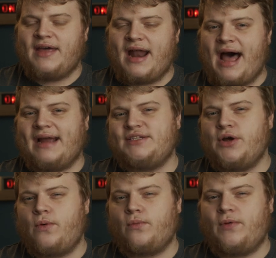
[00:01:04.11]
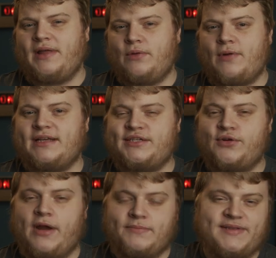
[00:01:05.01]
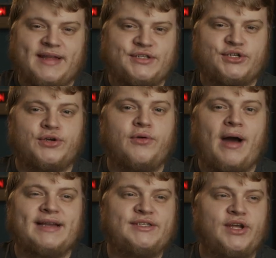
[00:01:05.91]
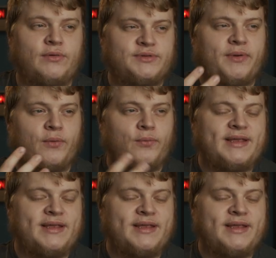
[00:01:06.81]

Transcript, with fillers: that I don't really write scripts, and that's true, I don't. But